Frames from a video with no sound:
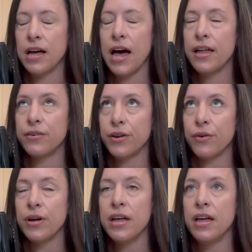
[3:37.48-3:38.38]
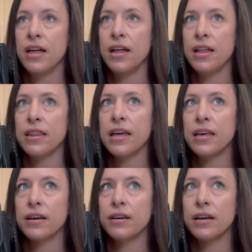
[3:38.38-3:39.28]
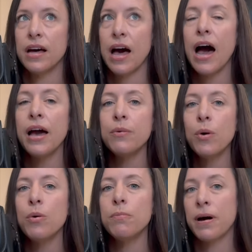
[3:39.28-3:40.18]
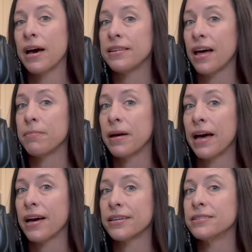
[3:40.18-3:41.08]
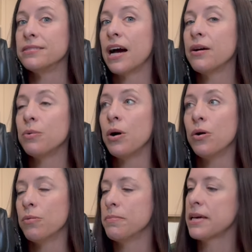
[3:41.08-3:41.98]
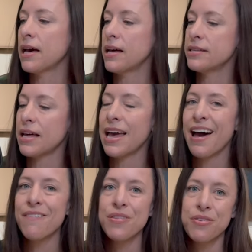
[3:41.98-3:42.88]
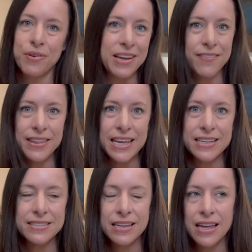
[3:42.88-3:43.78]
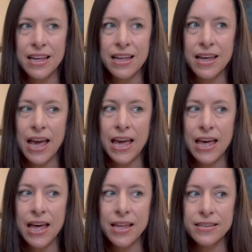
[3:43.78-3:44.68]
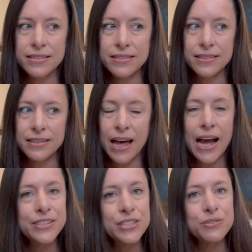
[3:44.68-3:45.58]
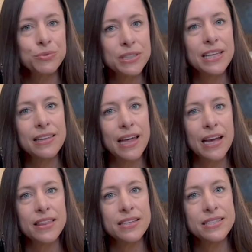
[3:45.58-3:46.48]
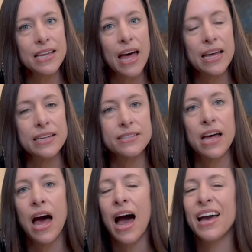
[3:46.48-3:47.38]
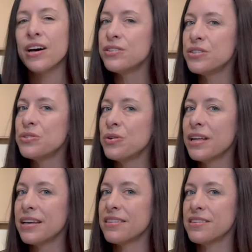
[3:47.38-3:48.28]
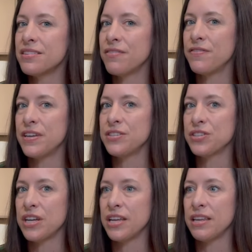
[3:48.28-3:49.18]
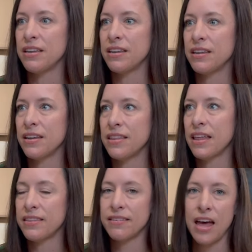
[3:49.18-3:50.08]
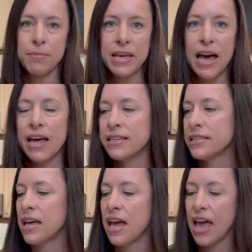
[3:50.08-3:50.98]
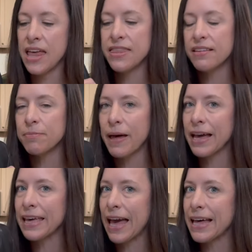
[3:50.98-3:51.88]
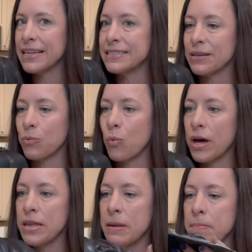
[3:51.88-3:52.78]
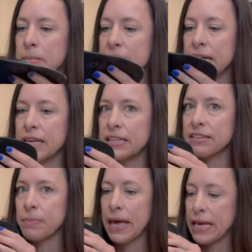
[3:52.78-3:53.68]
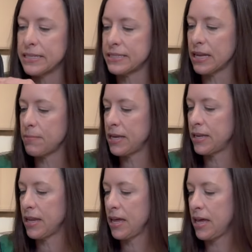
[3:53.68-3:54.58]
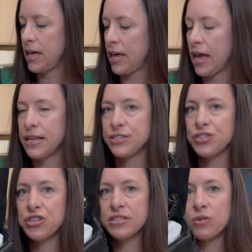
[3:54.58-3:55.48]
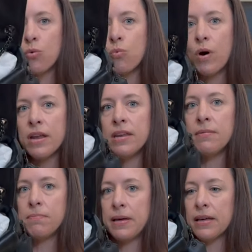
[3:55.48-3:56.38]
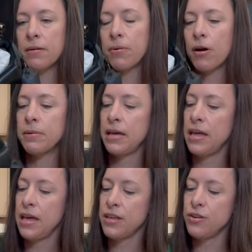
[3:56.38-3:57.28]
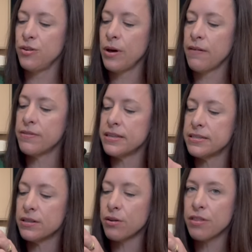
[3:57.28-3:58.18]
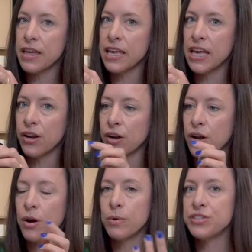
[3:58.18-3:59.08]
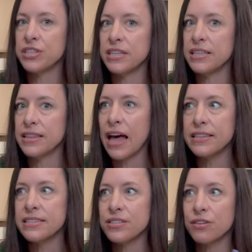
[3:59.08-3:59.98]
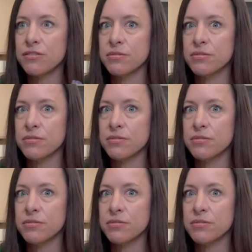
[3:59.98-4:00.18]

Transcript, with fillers: I don't know. Like, I won't buy that bag. I won't, because I have three of these. And I just really like the size. I also don't like the division that the tabby has. And this bag has one big space. I mean, it's just one big compartment. You do have this little thing here, which that serves